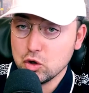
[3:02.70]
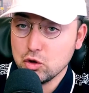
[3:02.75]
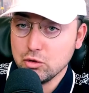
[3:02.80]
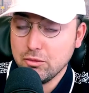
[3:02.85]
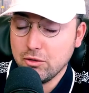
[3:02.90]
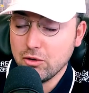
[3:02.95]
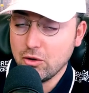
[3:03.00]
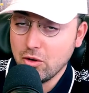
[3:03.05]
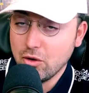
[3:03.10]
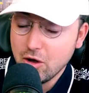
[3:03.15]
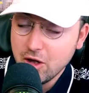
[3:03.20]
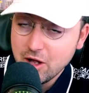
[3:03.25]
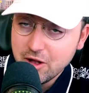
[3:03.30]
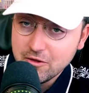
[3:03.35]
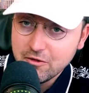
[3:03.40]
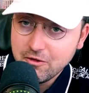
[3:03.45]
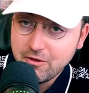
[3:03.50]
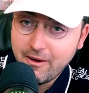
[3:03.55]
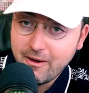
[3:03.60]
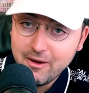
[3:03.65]
to borrow,
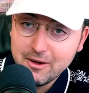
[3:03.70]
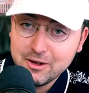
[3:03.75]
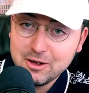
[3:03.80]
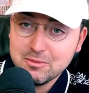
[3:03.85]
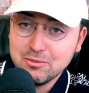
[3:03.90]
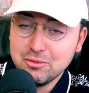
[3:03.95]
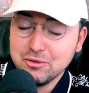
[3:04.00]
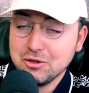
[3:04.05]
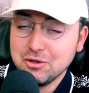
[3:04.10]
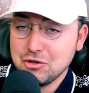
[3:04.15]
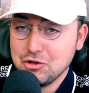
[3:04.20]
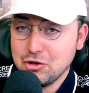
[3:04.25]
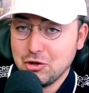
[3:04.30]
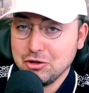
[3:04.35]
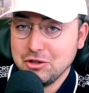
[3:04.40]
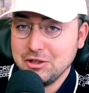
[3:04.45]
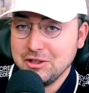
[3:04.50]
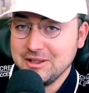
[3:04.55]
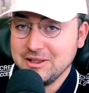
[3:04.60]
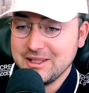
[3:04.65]
following up with the
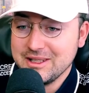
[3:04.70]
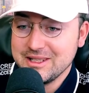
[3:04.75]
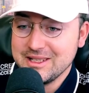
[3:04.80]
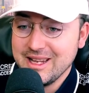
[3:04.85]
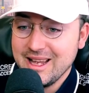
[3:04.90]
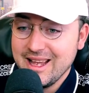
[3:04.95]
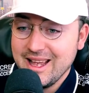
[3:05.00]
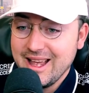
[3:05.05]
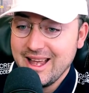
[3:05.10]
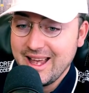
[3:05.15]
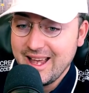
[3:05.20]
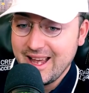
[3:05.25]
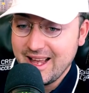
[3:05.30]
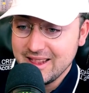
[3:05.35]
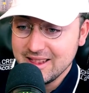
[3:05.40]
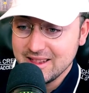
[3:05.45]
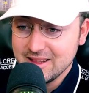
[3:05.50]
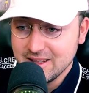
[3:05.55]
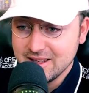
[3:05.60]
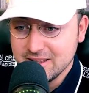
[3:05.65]
short interest
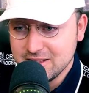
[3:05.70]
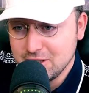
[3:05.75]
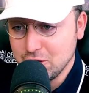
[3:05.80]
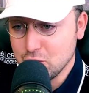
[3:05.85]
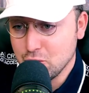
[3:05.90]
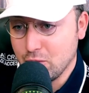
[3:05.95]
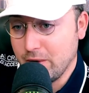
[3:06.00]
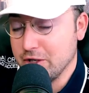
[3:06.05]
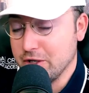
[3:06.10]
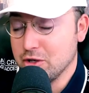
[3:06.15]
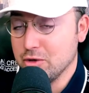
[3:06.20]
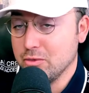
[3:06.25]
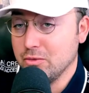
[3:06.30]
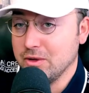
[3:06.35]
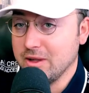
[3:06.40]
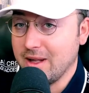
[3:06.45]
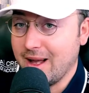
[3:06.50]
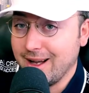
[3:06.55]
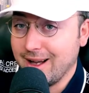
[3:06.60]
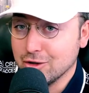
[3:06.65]
and the situation
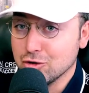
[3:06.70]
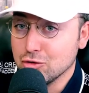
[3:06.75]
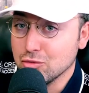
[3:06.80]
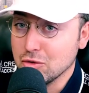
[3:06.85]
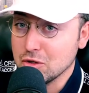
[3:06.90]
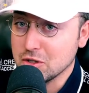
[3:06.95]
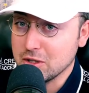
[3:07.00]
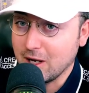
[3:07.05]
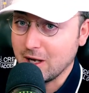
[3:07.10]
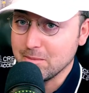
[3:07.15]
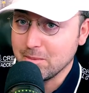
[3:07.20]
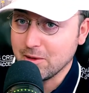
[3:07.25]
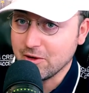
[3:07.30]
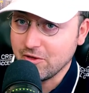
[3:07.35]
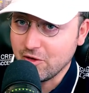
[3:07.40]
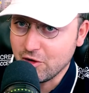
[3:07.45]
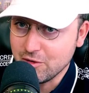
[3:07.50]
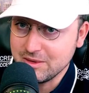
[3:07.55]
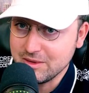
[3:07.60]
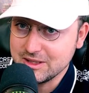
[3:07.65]
with the actual stock
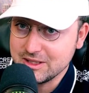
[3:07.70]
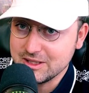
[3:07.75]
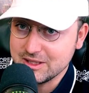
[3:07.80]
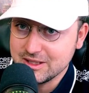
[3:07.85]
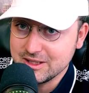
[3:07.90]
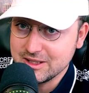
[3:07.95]
performance.